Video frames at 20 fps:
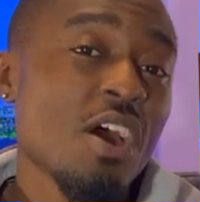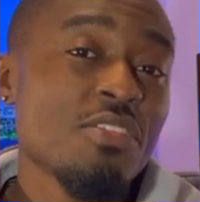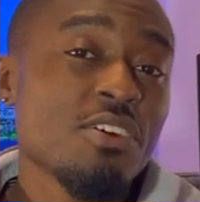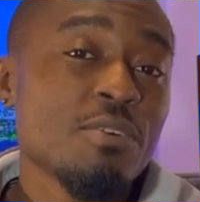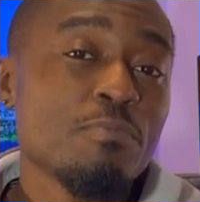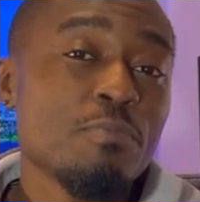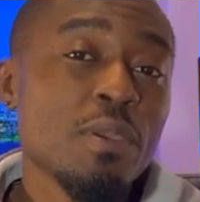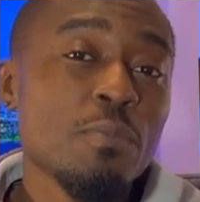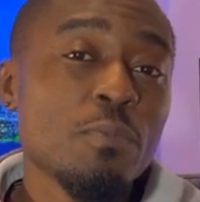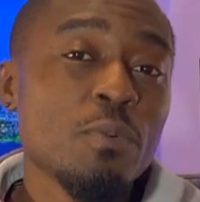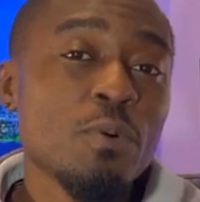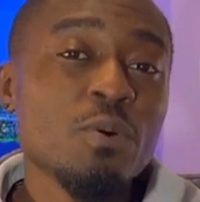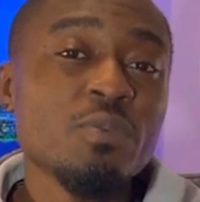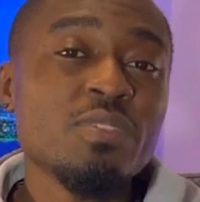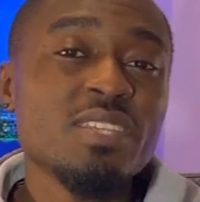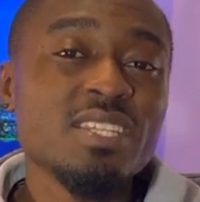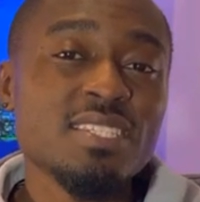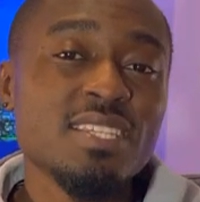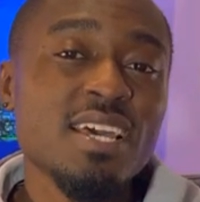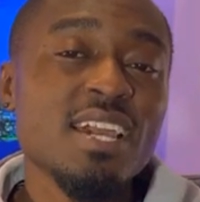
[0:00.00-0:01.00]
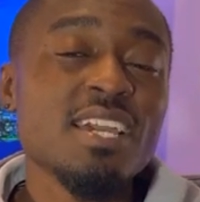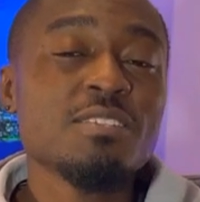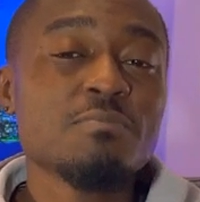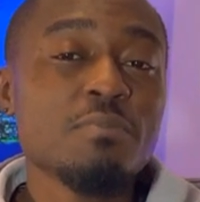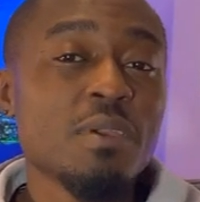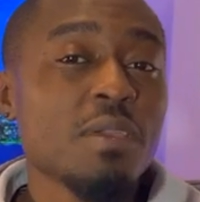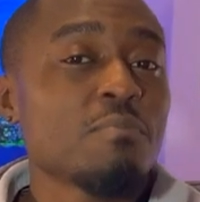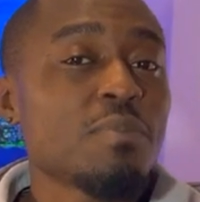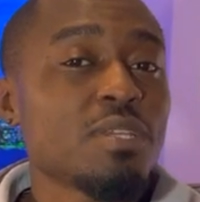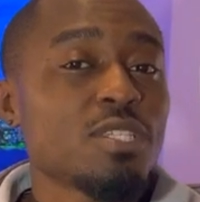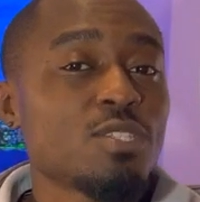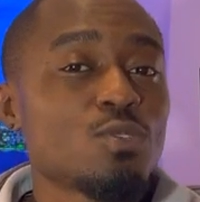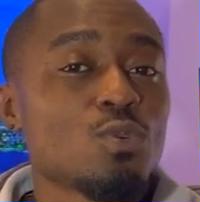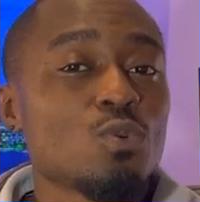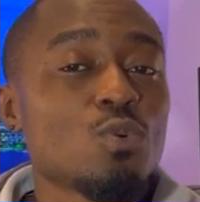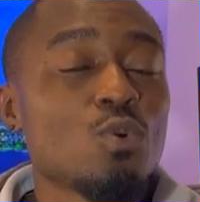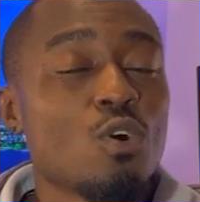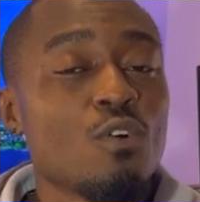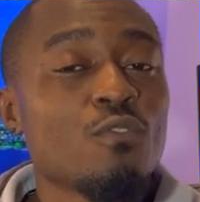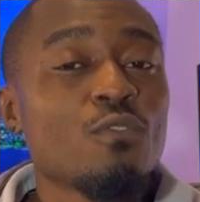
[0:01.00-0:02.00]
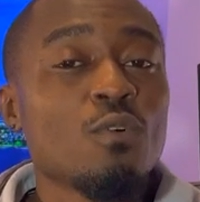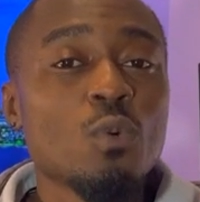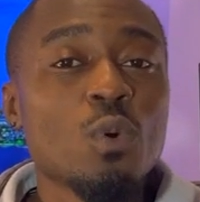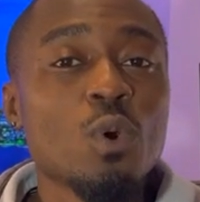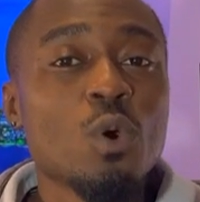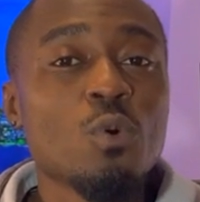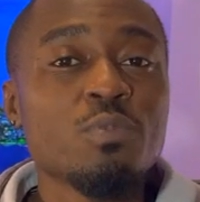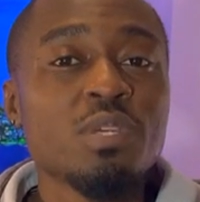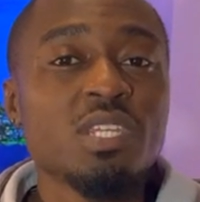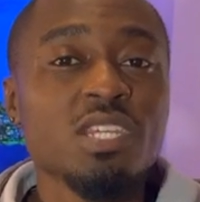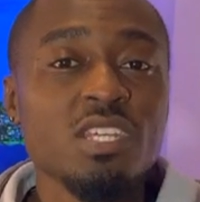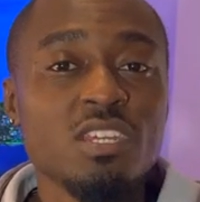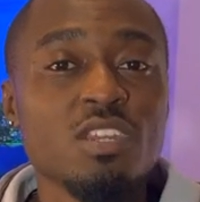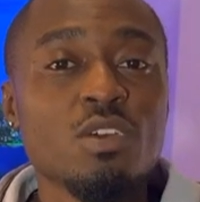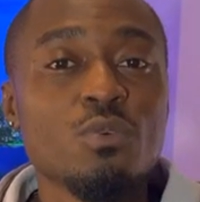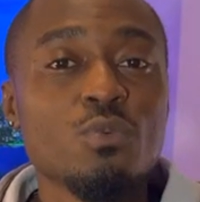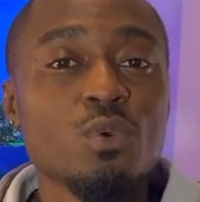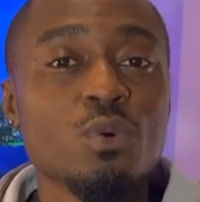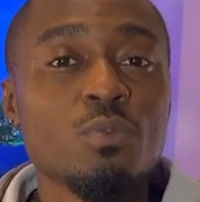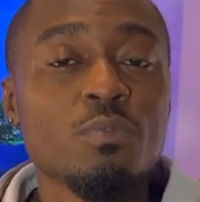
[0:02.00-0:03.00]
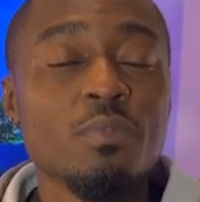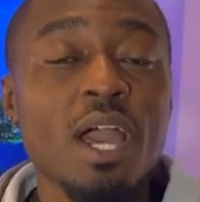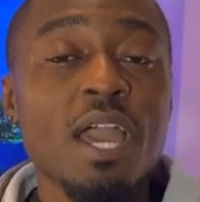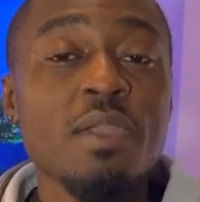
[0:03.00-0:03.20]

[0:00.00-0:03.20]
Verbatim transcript: other people the size might be too overwhelming in a room.